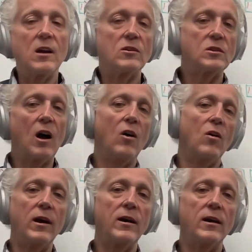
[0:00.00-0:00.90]
so
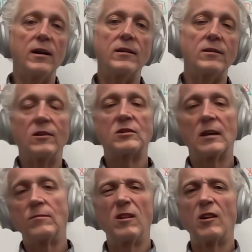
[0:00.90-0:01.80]
it, eh, it, eh, there's
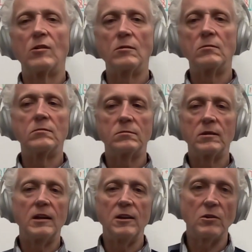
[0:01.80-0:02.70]
some little
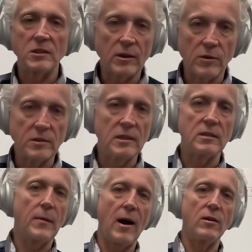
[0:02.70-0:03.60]
idiosyncrasies
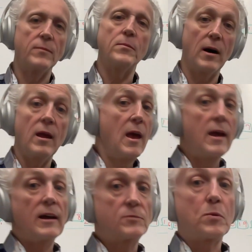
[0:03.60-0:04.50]
about it, but
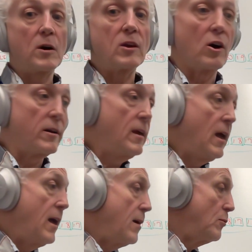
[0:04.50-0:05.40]
it's pretty good.
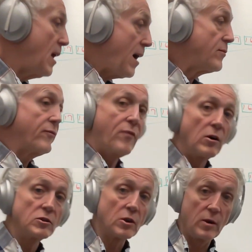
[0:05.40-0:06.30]
And when you have the
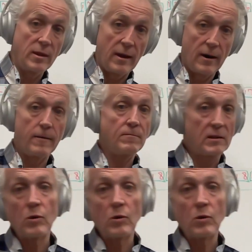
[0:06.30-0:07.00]
filter in there, it's